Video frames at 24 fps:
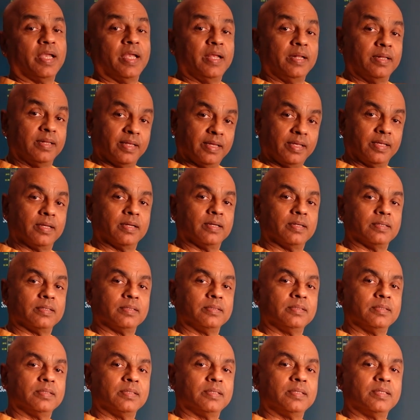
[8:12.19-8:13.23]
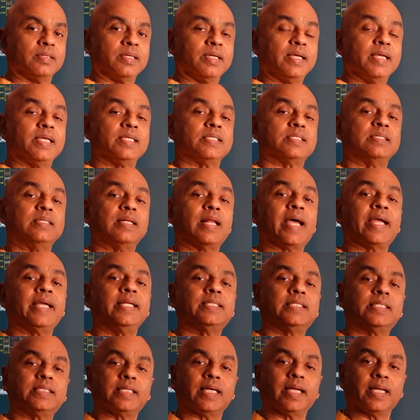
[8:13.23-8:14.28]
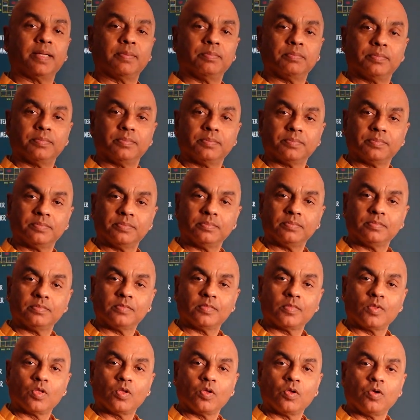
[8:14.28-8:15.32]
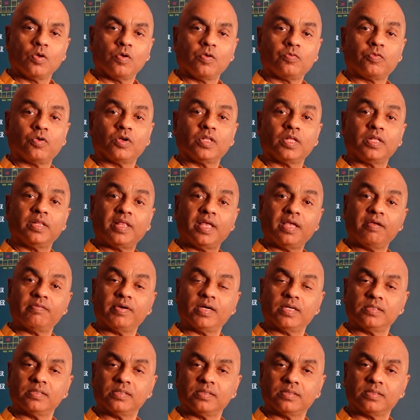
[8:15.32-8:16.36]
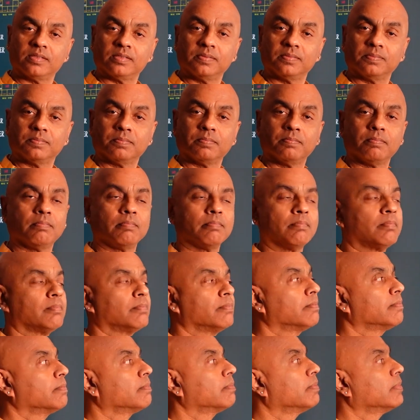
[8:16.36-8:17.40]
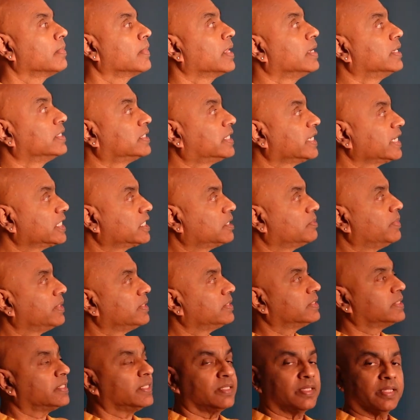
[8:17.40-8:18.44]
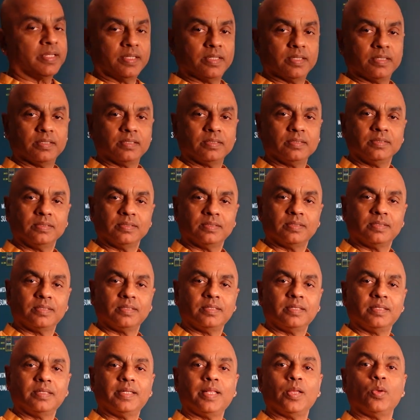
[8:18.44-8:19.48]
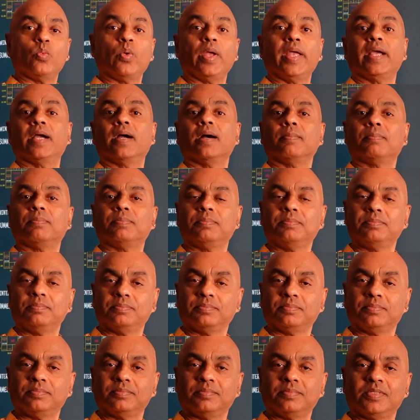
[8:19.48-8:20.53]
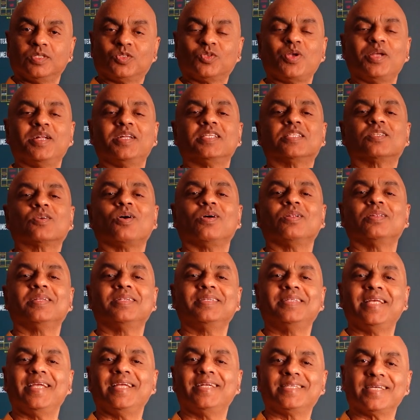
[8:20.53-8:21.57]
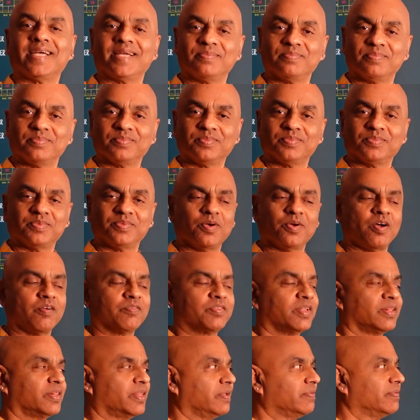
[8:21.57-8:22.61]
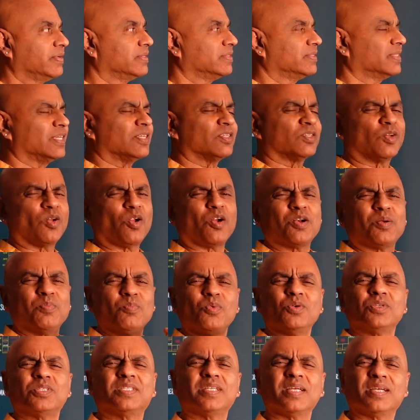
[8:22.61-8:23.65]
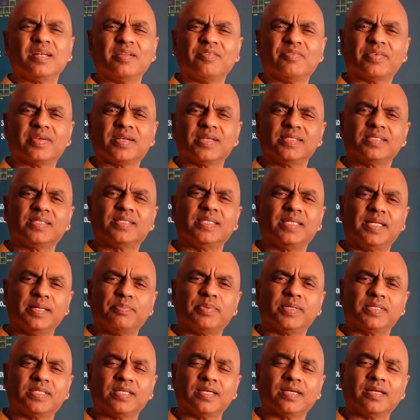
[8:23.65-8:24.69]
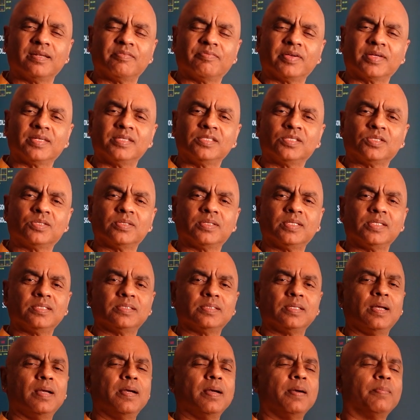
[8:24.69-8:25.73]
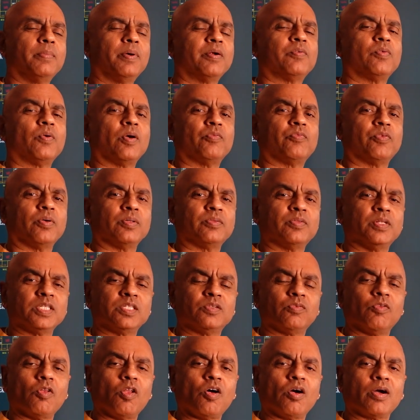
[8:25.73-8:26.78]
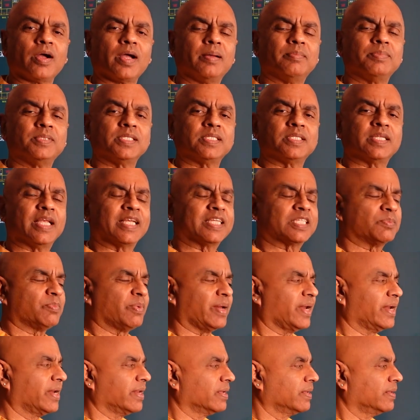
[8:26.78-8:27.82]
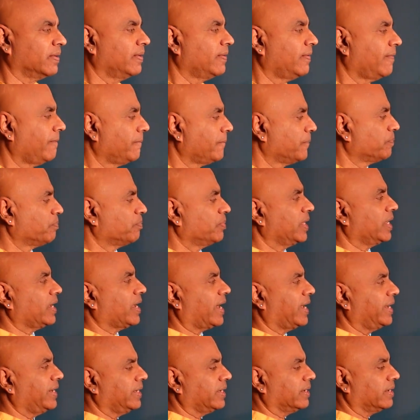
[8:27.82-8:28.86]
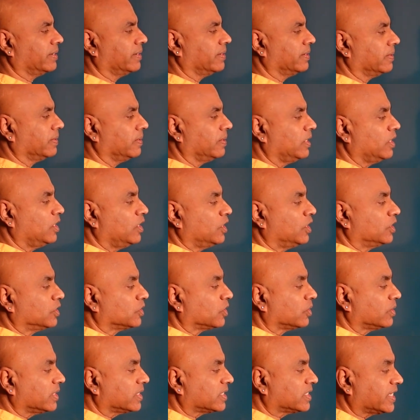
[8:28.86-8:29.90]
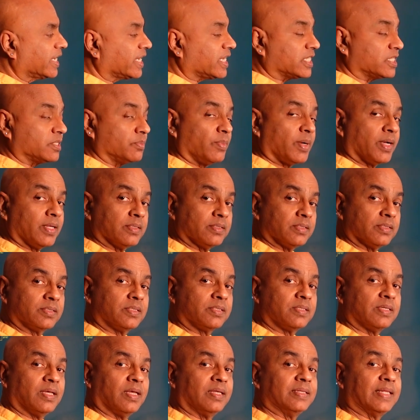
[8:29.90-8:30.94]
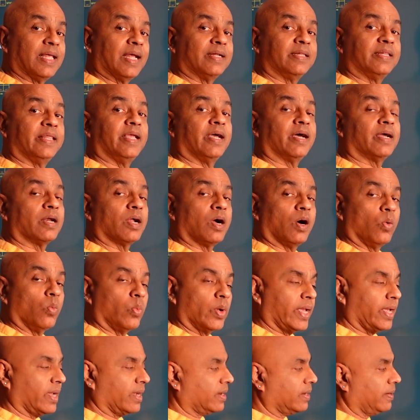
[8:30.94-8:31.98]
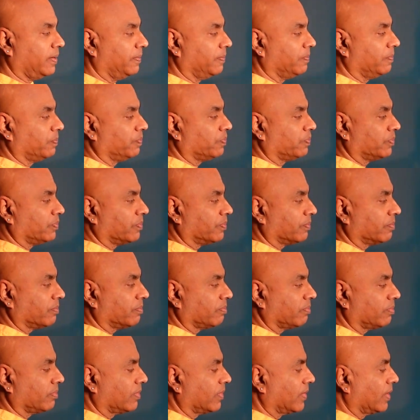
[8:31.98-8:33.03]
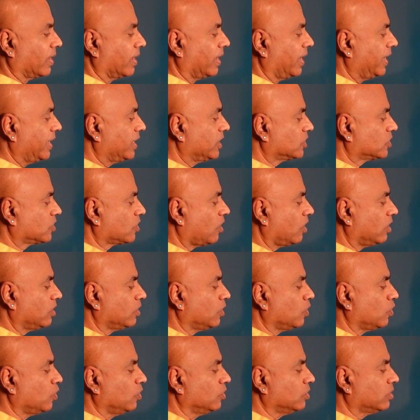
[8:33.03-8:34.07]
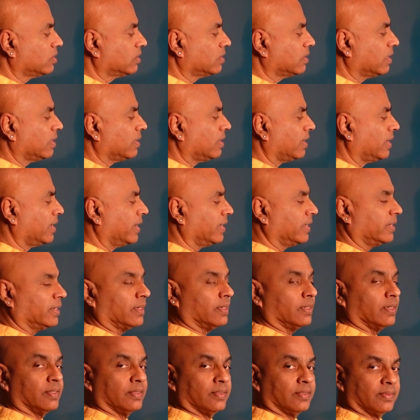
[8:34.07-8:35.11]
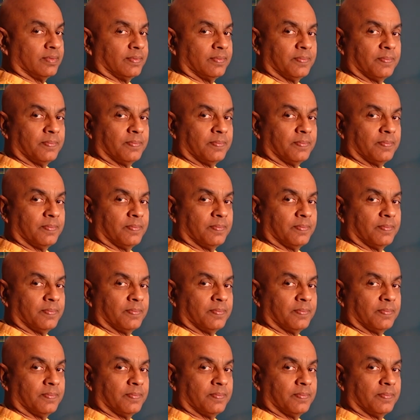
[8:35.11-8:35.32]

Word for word: in the year is night time for the devas. Six months in the year, they wake up. So it is called the daytime of the devas. There's a lot more significance, deeper significance to this. But for this vlog, I'm just explaining the idea here. So the six months that they are awake, it is called the Uttarayana.